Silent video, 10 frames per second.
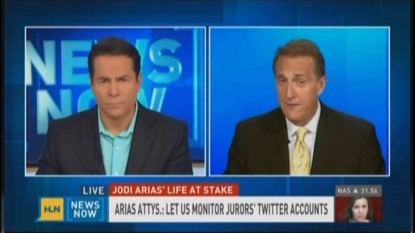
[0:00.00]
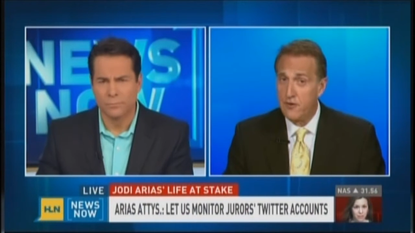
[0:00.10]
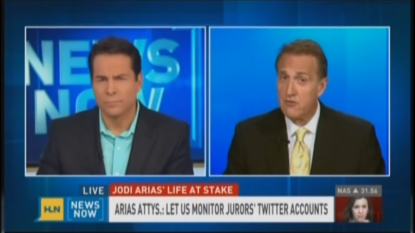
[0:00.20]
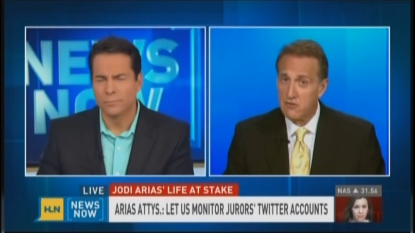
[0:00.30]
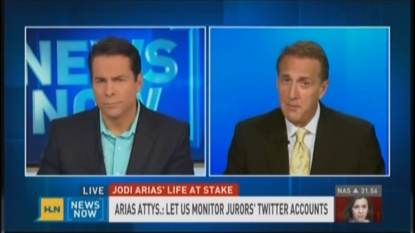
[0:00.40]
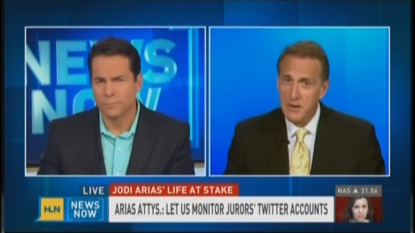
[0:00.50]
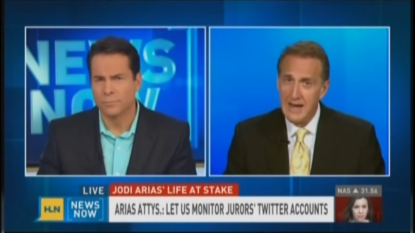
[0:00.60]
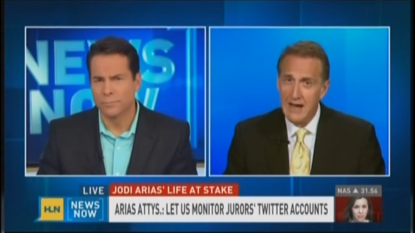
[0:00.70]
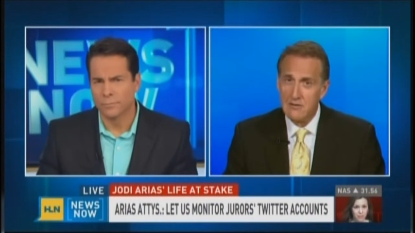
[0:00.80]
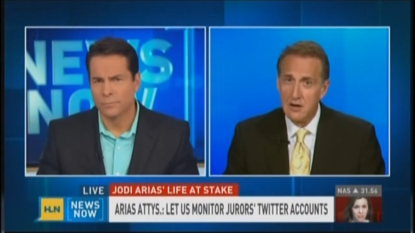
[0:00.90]
Speaker 1: if there's
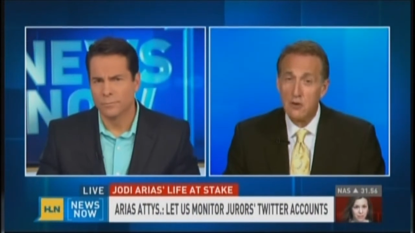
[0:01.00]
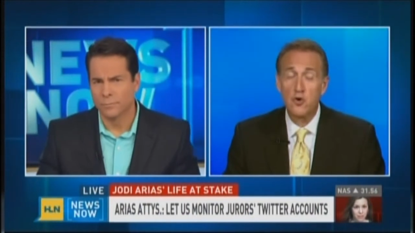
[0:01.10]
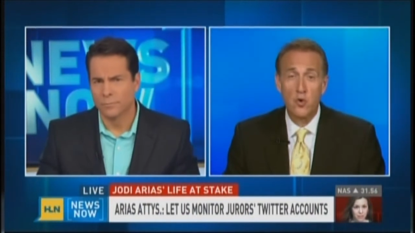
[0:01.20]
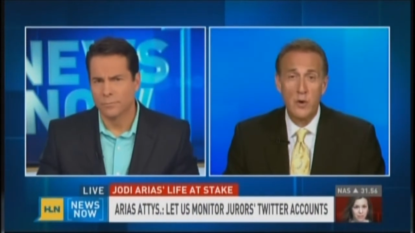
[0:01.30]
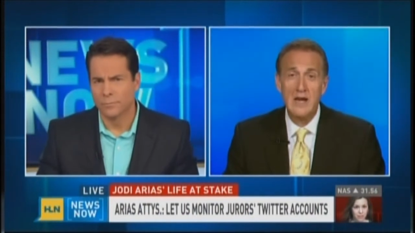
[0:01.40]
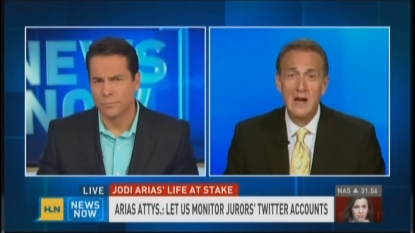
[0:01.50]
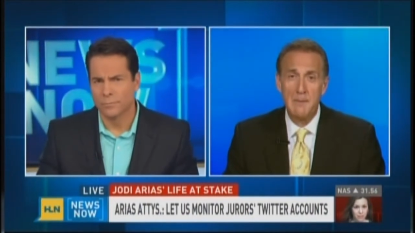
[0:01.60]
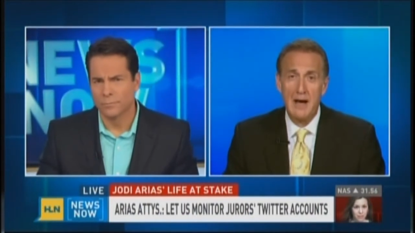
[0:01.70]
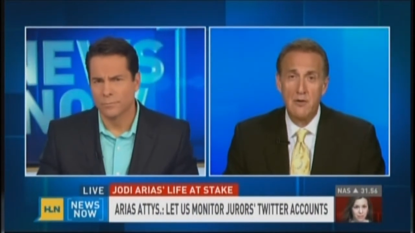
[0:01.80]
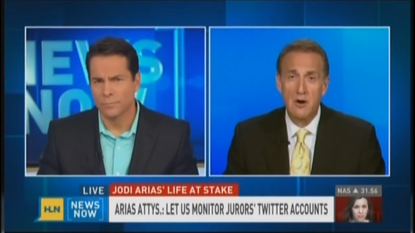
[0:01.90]
somebody out there tweeting
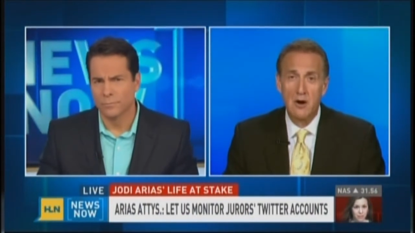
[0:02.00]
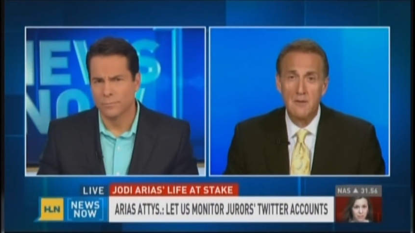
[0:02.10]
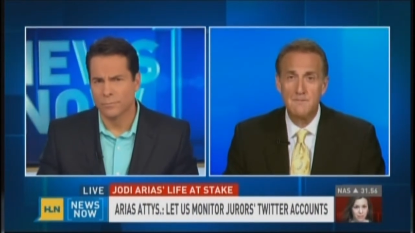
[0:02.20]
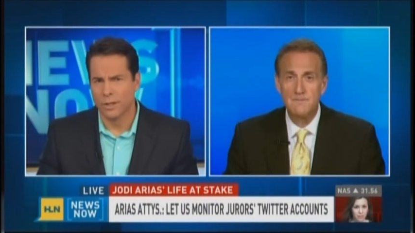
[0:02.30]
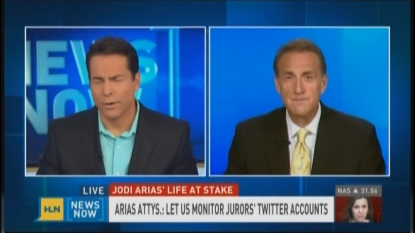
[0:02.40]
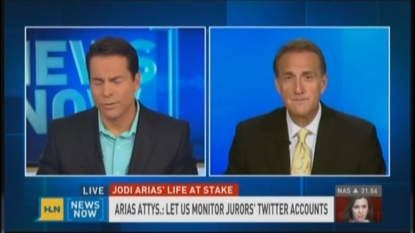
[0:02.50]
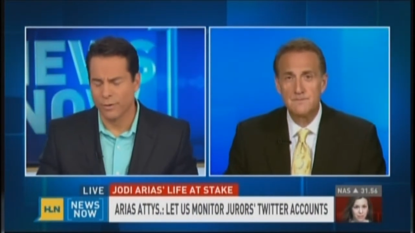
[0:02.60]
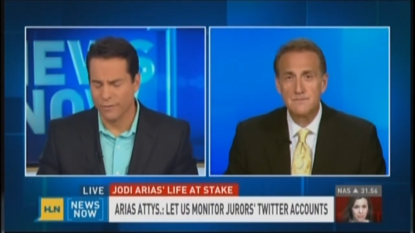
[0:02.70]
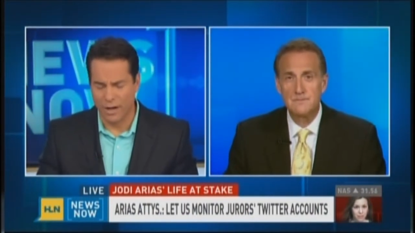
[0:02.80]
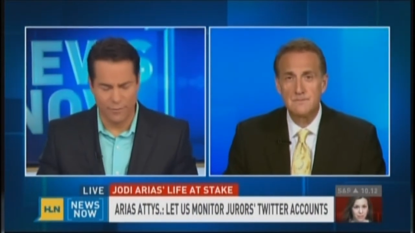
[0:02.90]
about her.
Speaker 2: You know, as
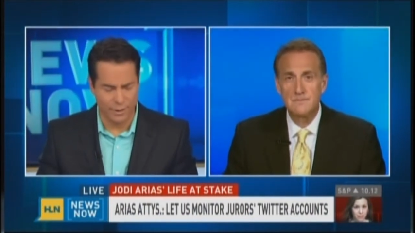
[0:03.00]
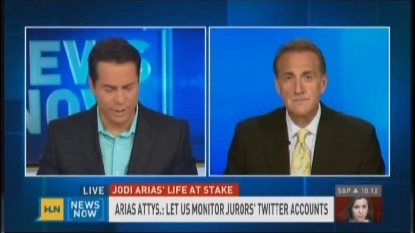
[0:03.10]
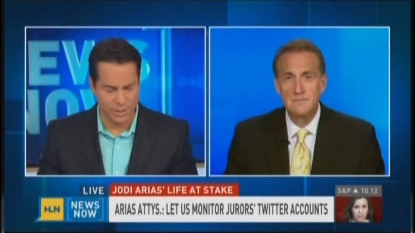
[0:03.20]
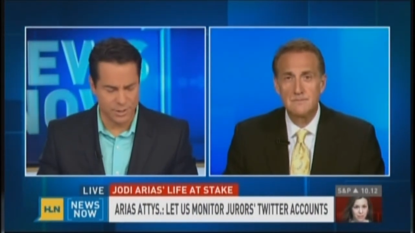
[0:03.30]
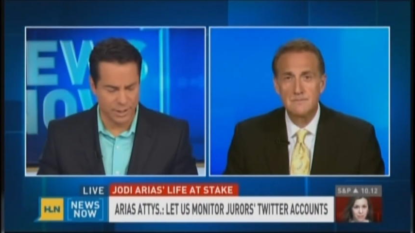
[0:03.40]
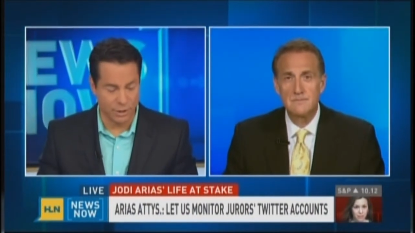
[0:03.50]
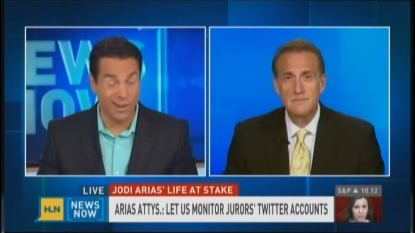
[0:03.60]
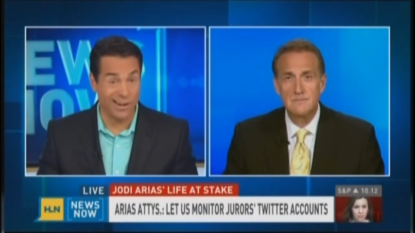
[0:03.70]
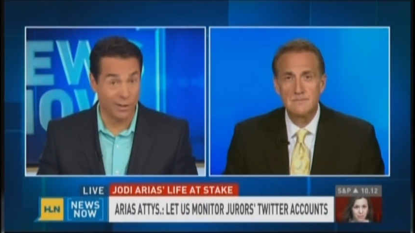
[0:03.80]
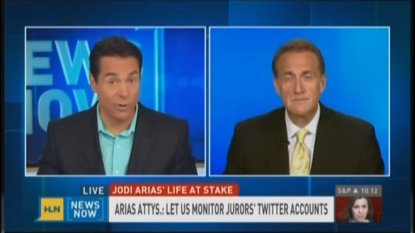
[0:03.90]
we've covered this, uh,
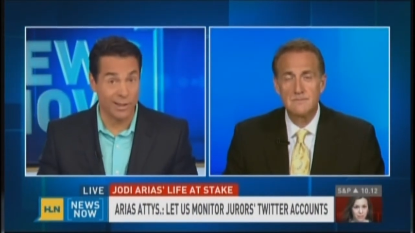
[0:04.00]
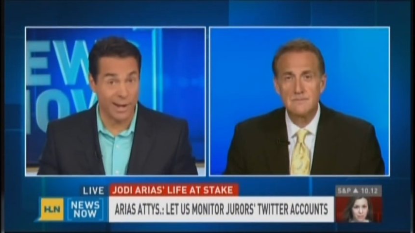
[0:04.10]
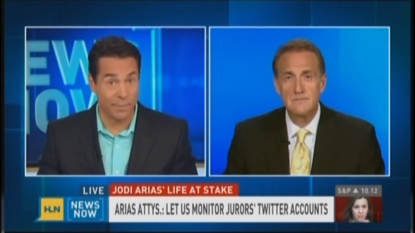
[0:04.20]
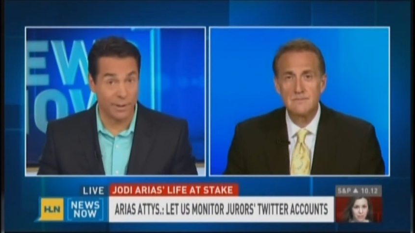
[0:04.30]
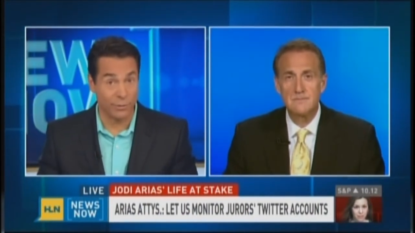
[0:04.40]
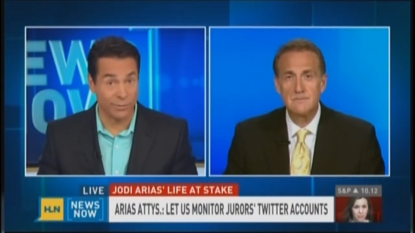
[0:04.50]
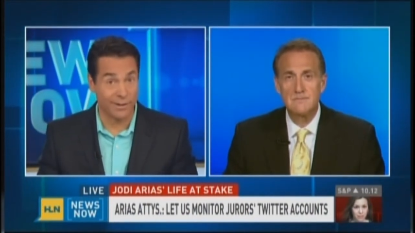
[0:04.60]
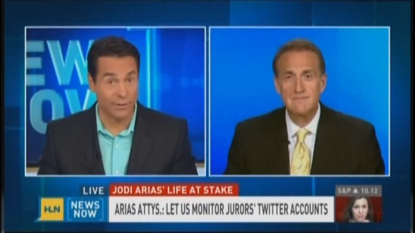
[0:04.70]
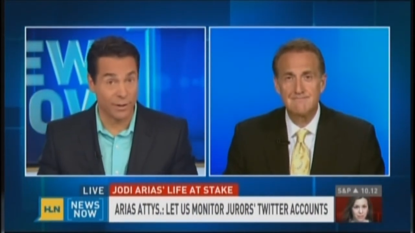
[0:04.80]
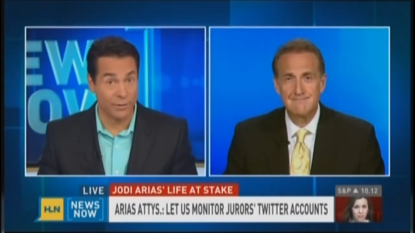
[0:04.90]
you're not alone in that opinion. We've
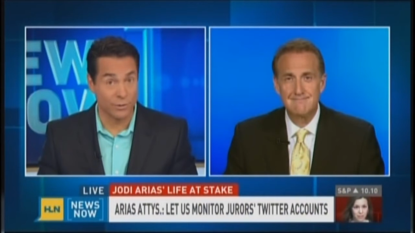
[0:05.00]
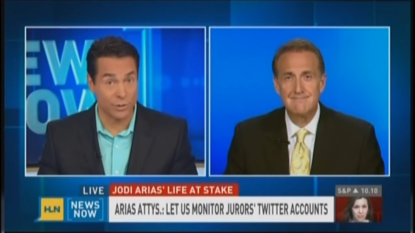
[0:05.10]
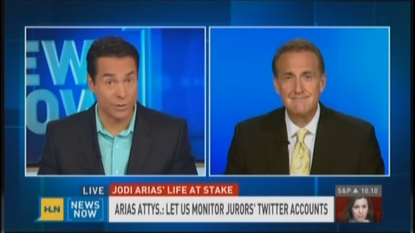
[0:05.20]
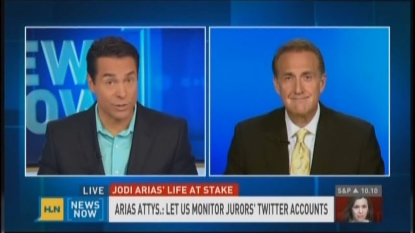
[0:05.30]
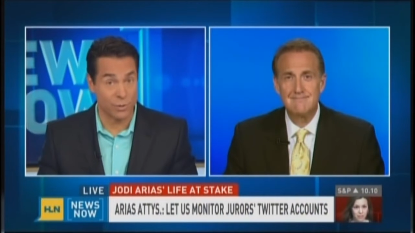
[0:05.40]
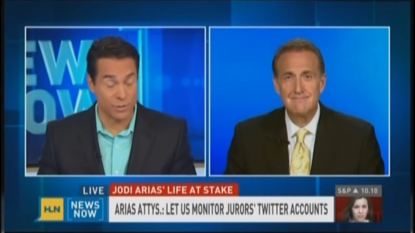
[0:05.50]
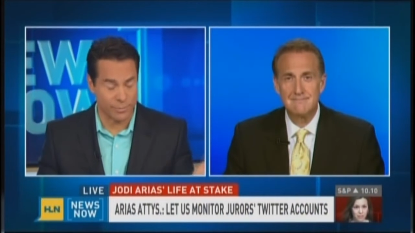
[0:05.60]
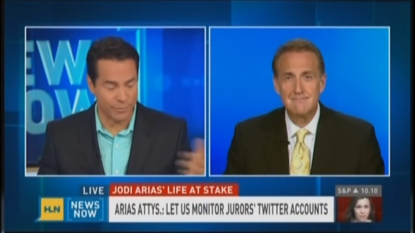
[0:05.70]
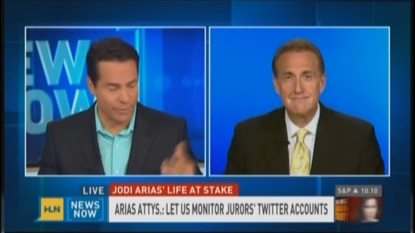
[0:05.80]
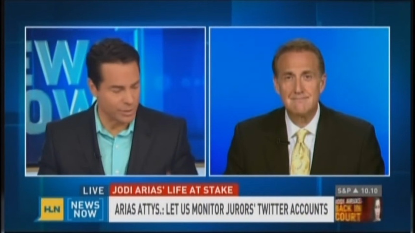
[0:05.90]
had other attorneys as well,
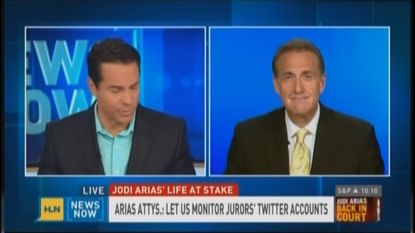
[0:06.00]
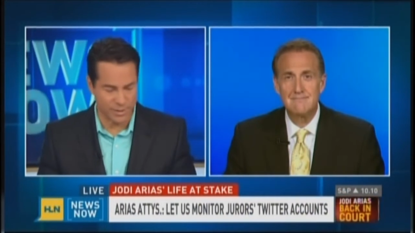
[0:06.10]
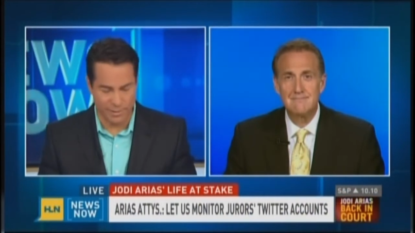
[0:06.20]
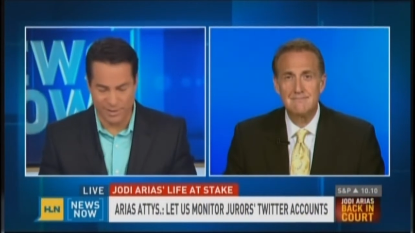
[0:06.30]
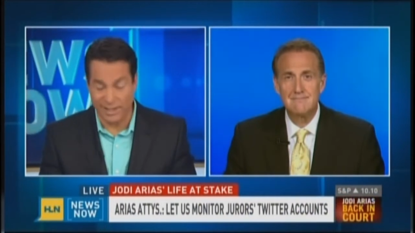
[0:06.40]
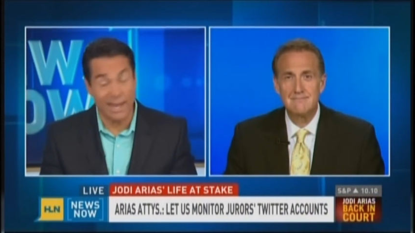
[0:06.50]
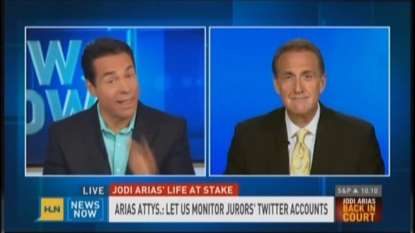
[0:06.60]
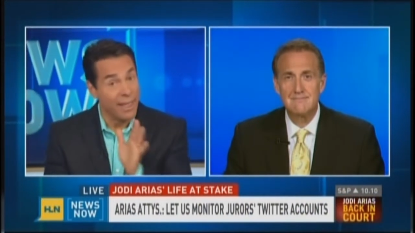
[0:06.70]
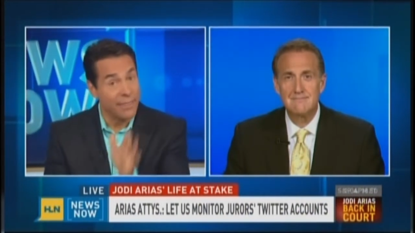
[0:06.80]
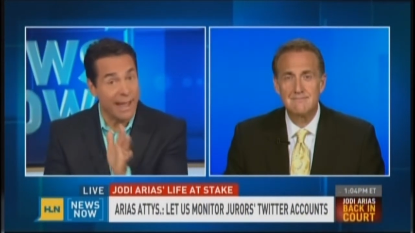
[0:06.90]
some of our experts come on and say,
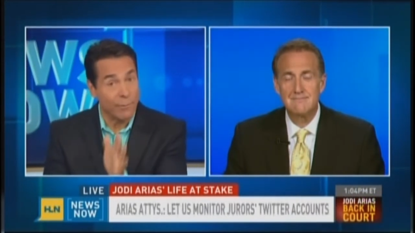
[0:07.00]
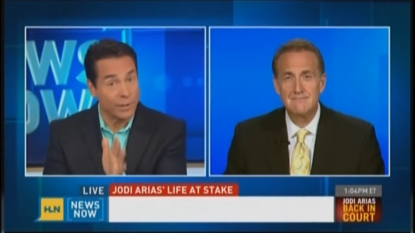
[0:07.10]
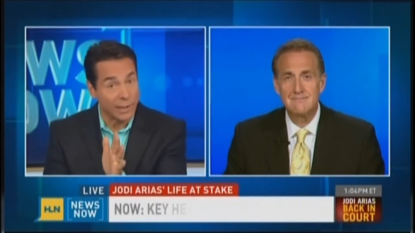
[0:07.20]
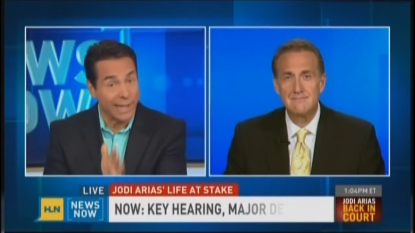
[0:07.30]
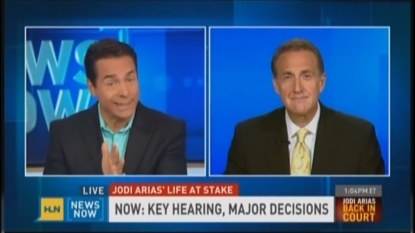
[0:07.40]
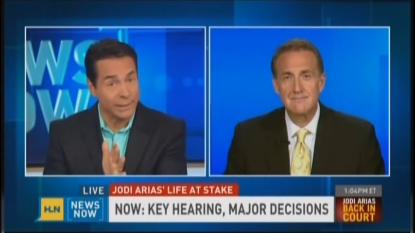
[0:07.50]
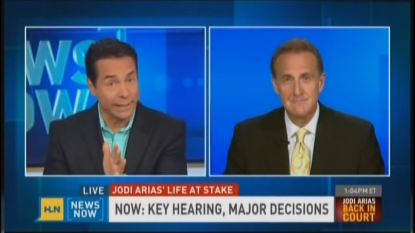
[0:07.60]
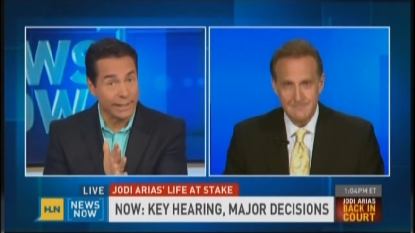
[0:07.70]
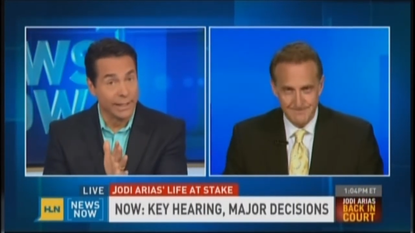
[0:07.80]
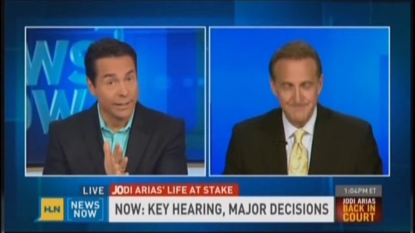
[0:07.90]
yeah, that one
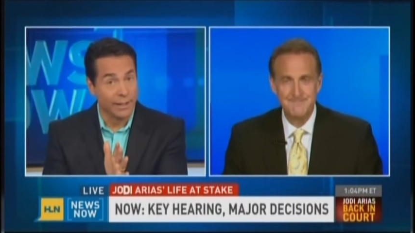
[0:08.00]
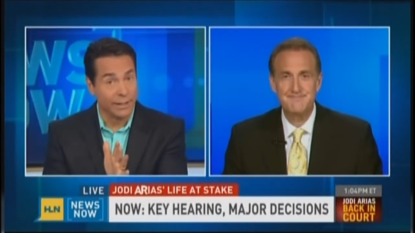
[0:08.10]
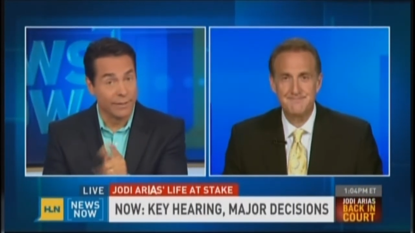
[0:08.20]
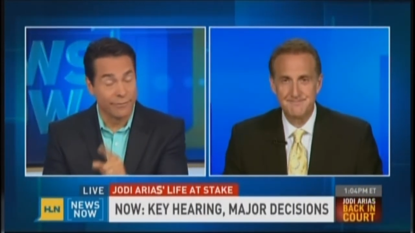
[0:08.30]
likely that the